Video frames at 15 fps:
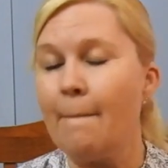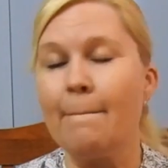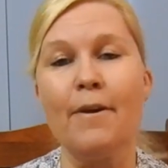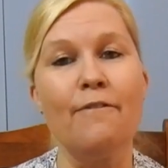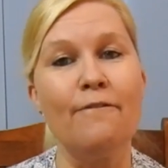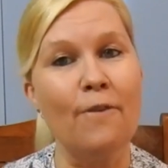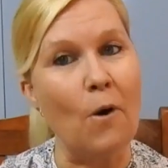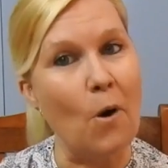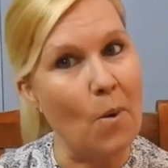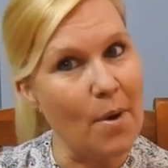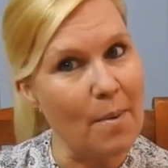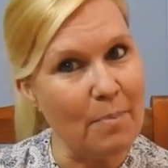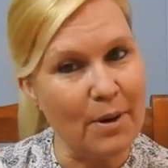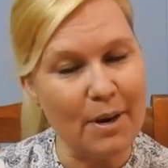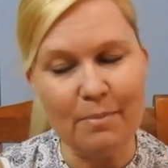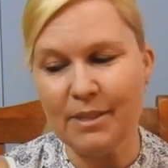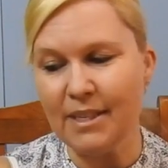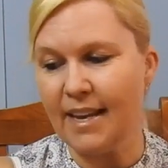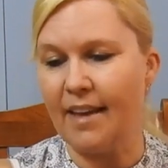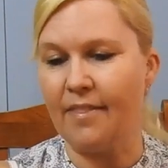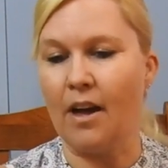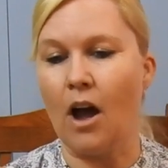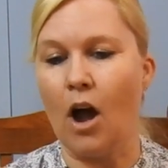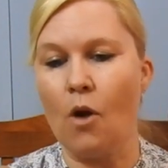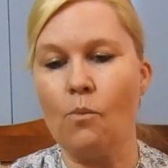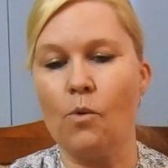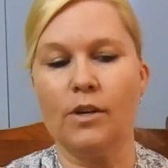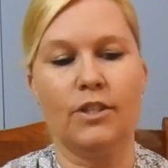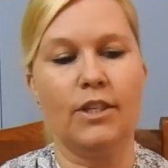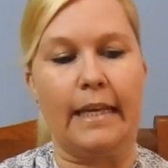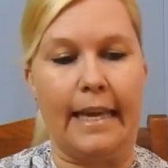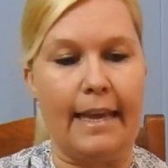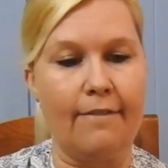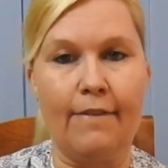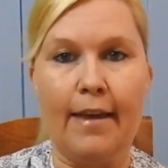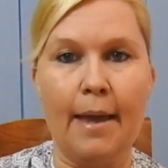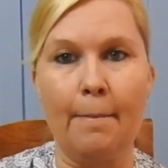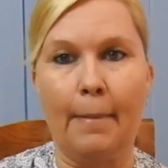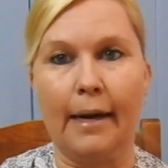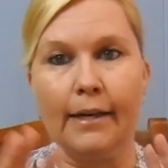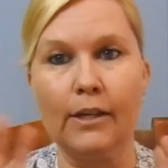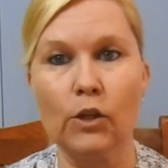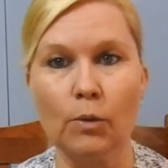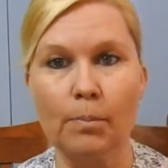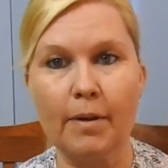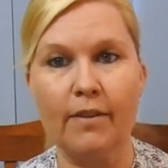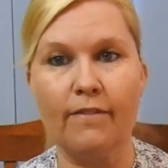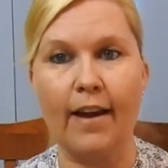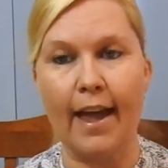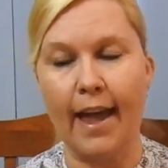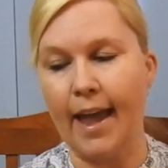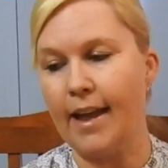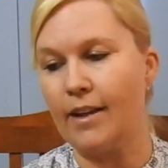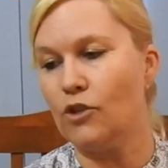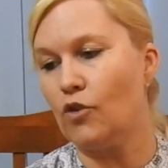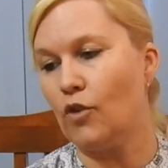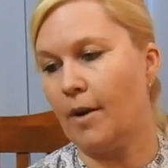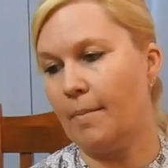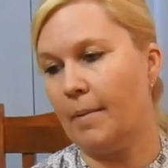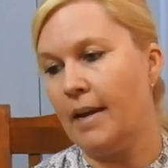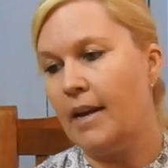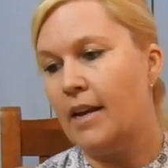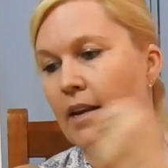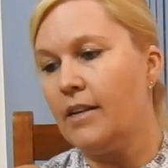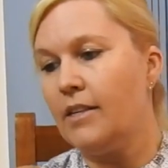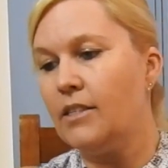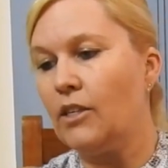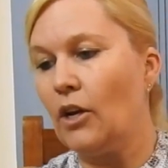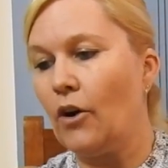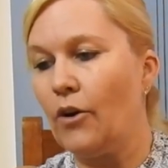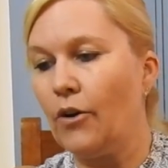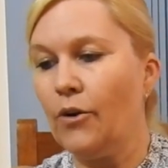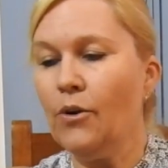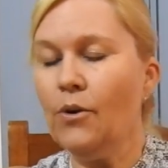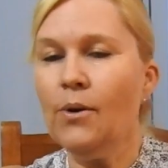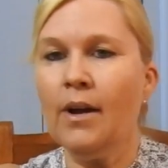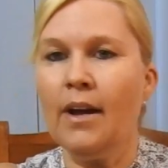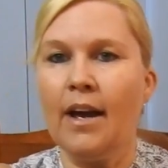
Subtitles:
Before we put him together, I want to give him a little bit of a hair trim. So,